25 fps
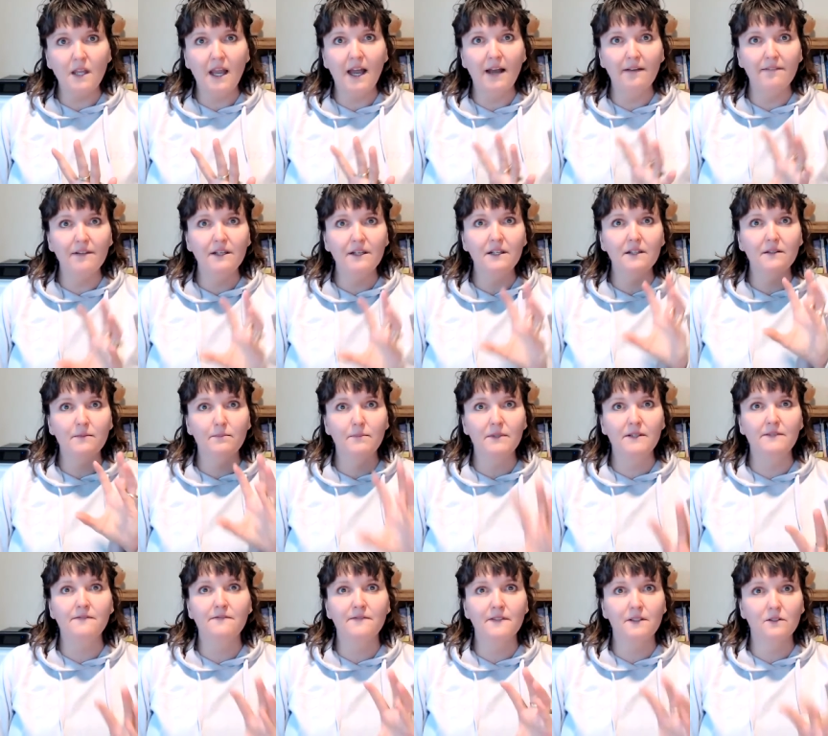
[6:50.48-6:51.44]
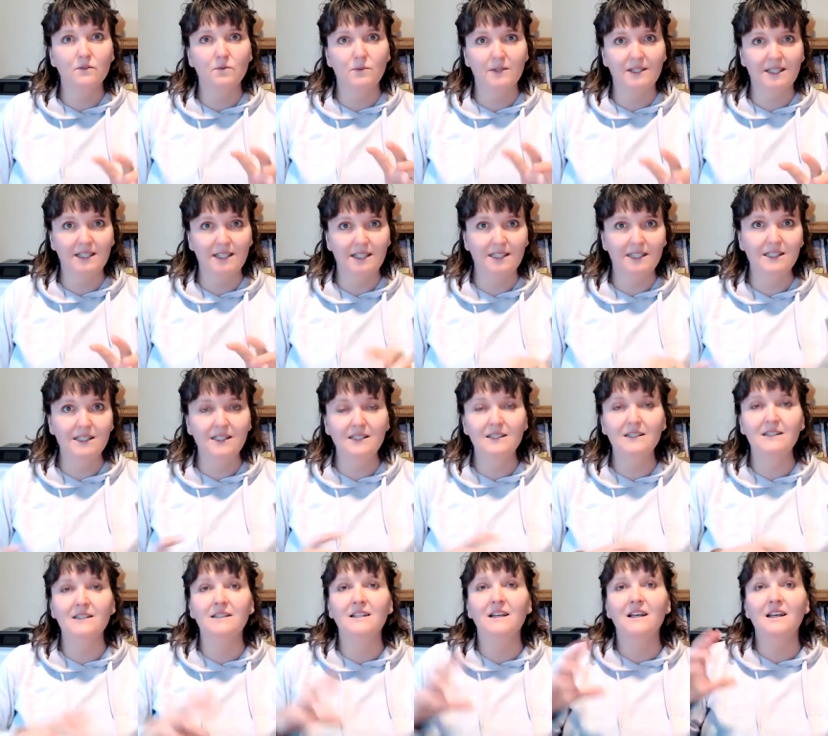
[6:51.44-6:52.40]
having it be filled with
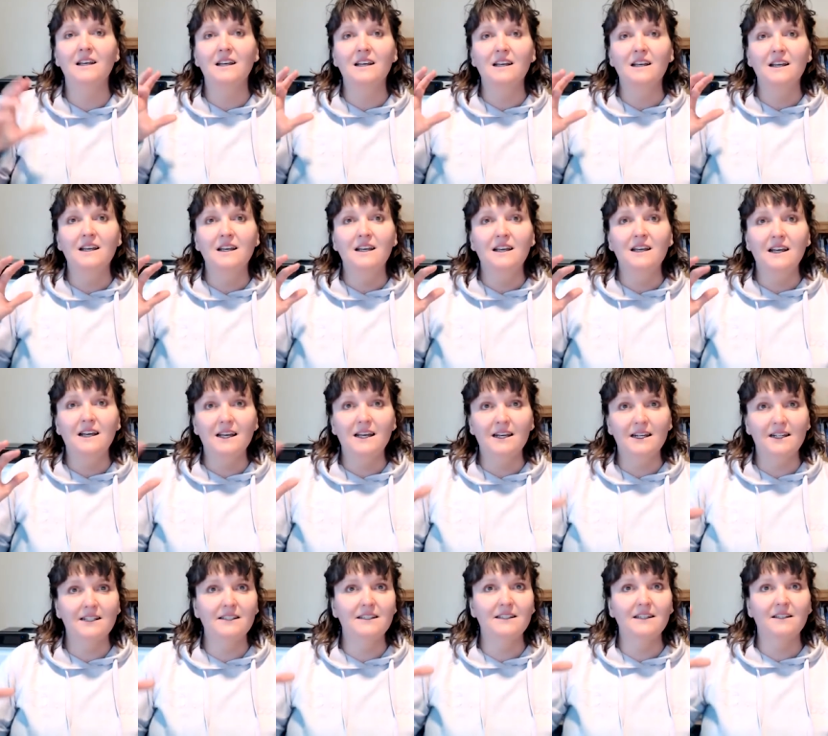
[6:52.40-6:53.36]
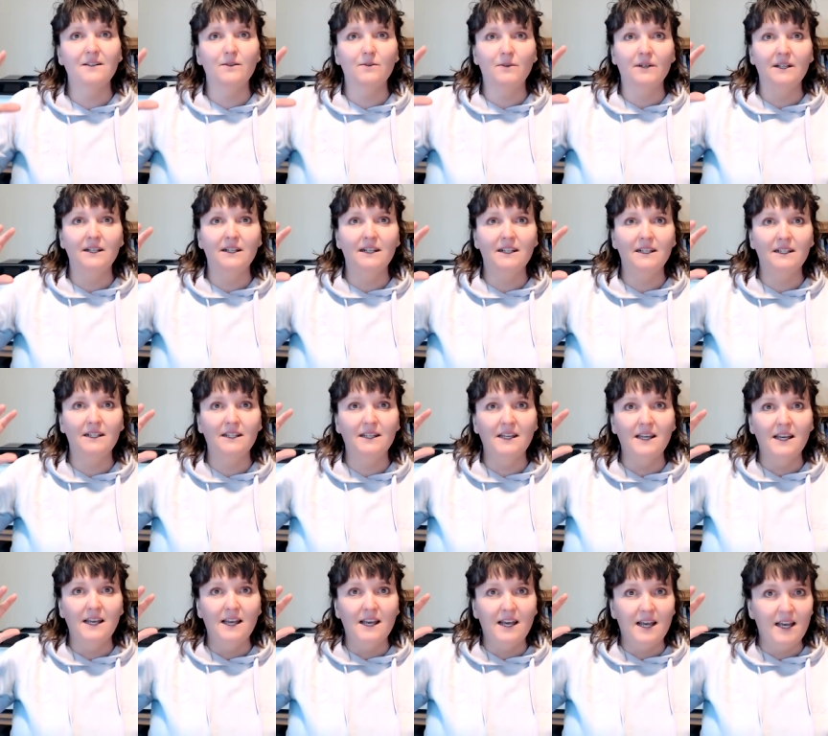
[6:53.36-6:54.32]
ease and
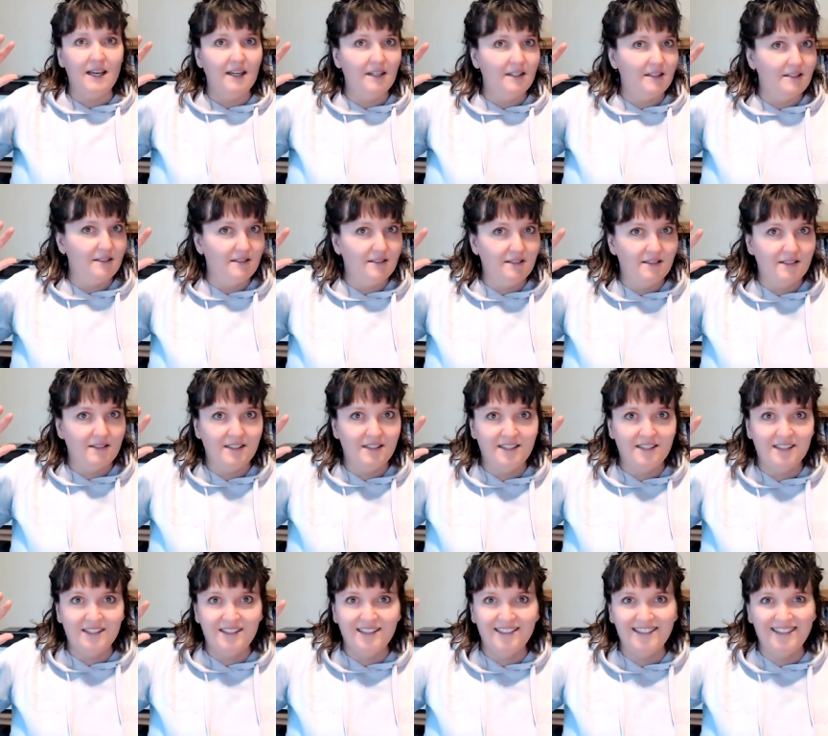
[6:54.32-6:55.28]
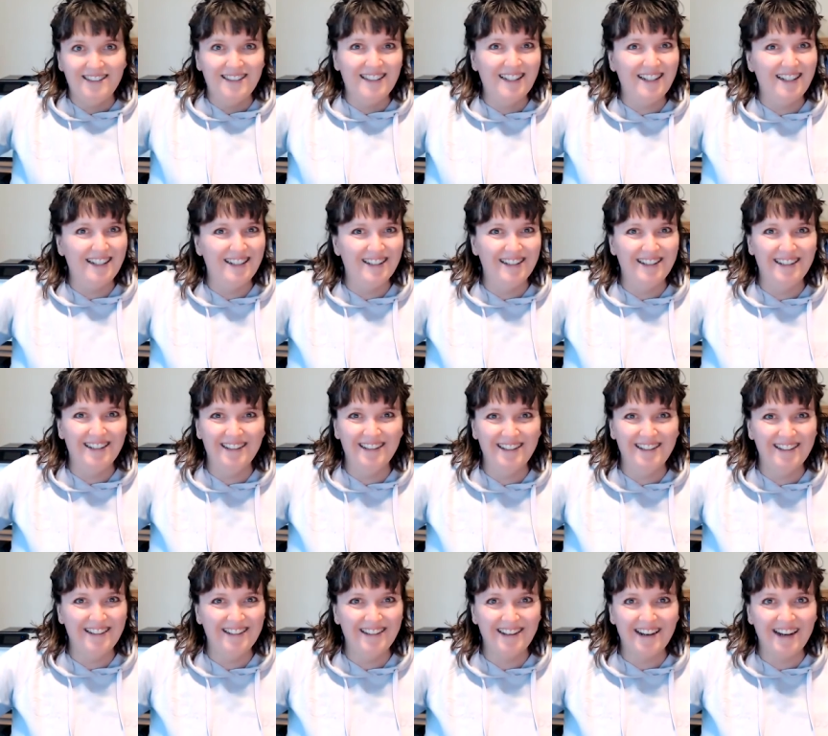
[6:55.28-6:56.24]
exhilarating. And
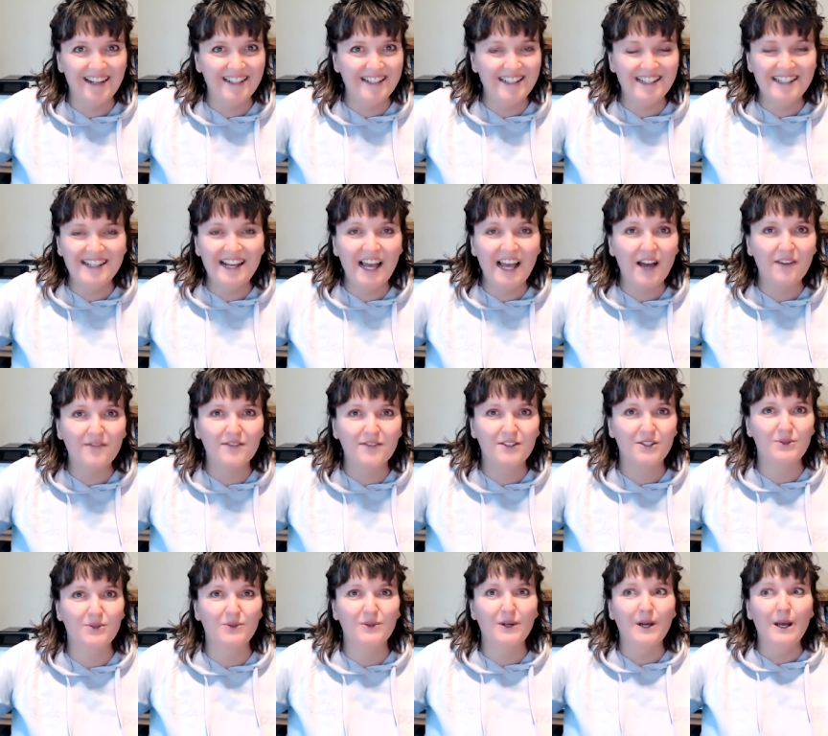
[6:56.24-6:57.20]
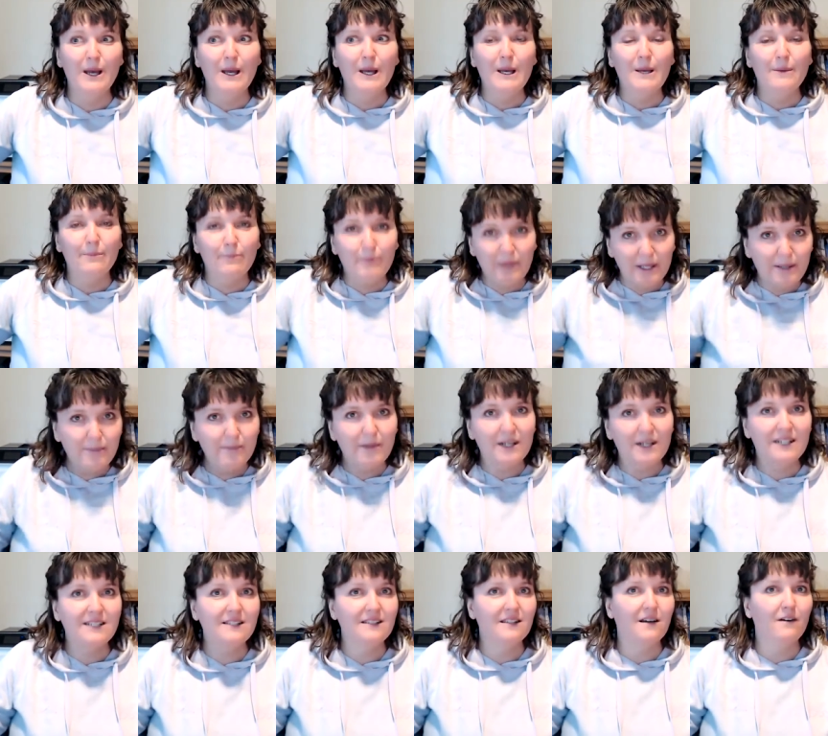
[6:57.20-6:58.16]
I didn't have to beat
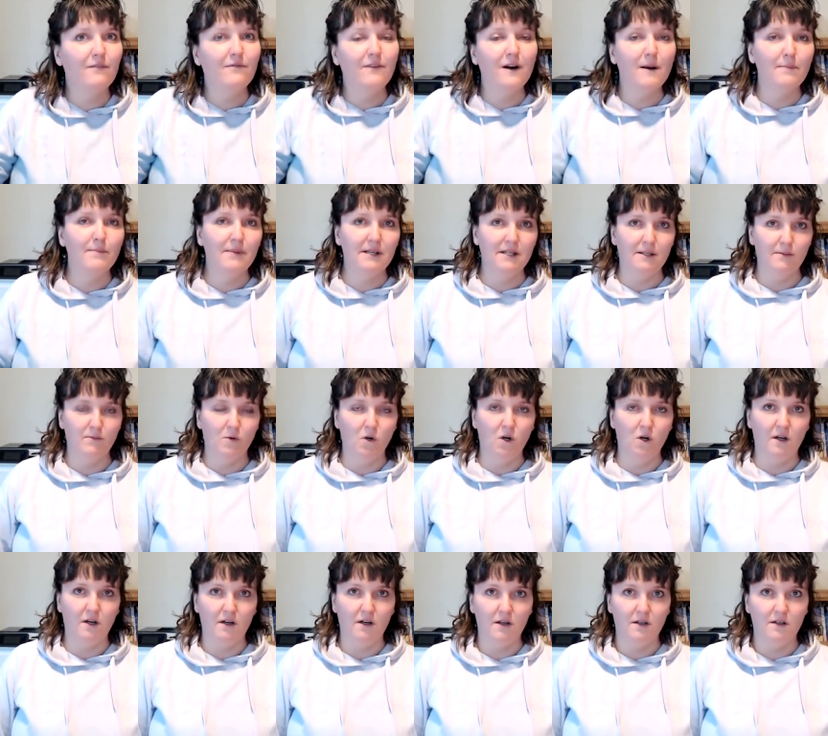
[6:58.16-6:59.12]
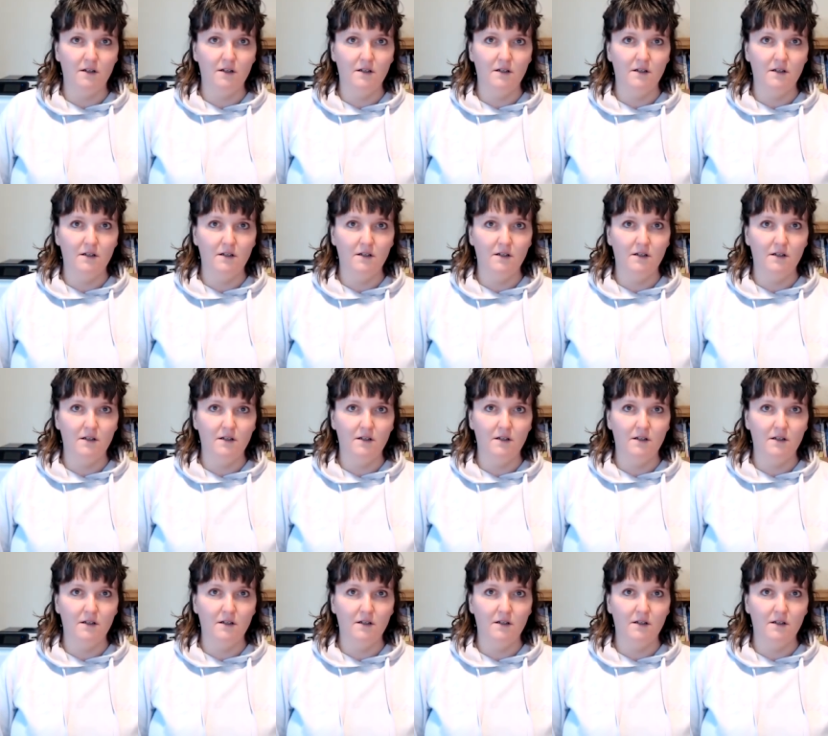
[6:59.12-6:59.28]
myself up anymore.